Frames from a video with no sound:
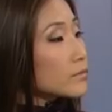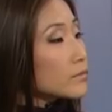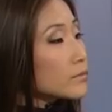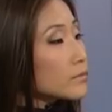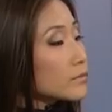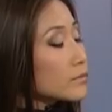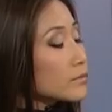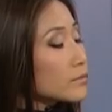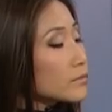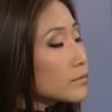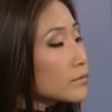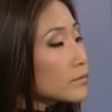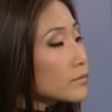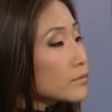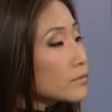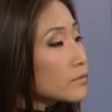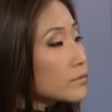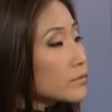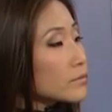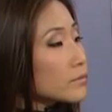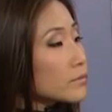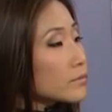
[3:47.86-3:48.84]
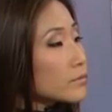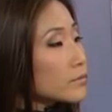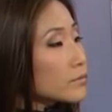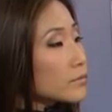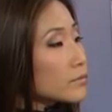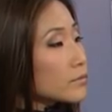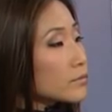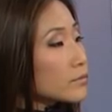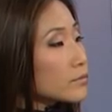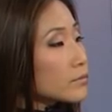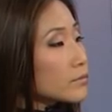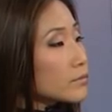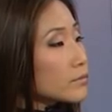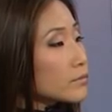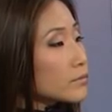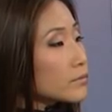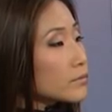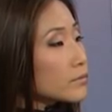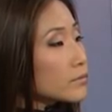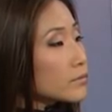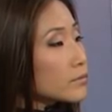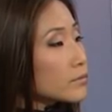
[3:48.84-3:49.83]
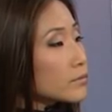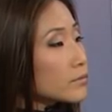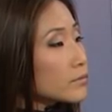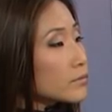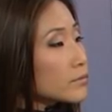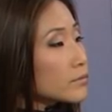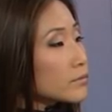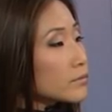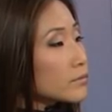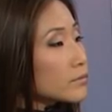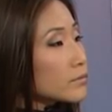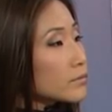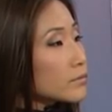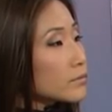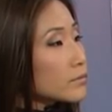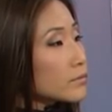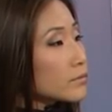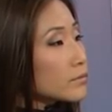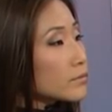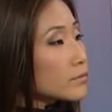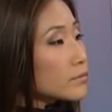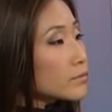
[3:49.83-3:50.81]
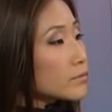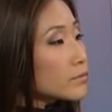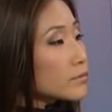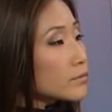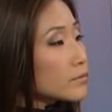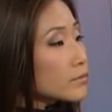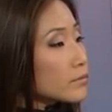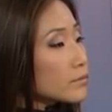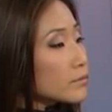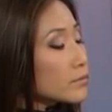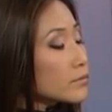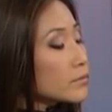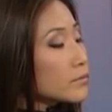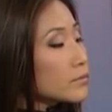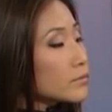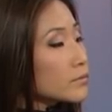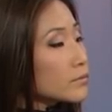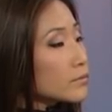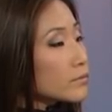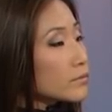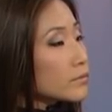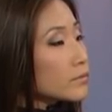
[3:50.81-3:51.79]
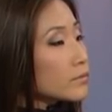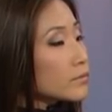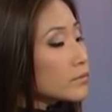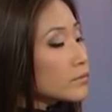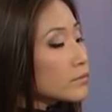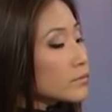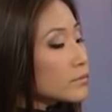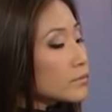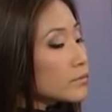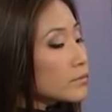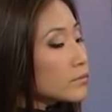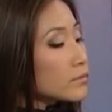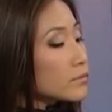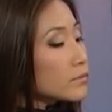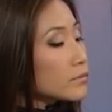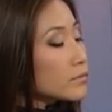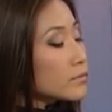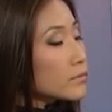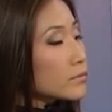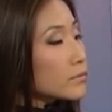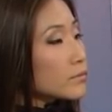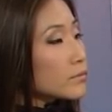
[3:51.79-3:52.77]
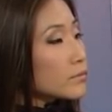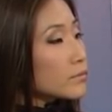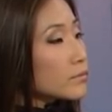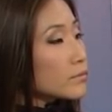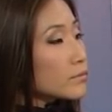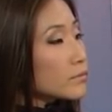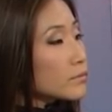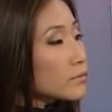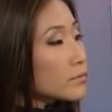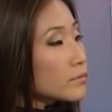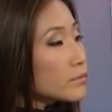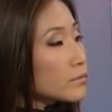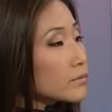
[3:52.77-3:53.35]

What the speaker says: The person shown says nothing.